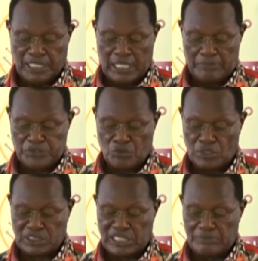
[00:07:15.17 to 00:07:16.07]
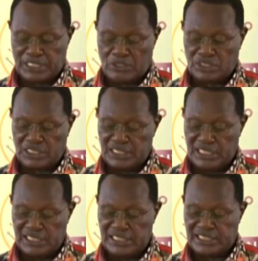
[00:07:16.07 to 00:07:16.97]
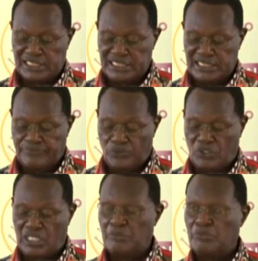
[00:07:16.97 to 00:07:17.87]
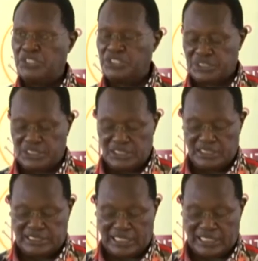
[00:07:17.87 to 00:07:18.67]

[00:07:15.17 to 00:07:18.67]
Perhaps what comes out clearly is the need for collaboration in,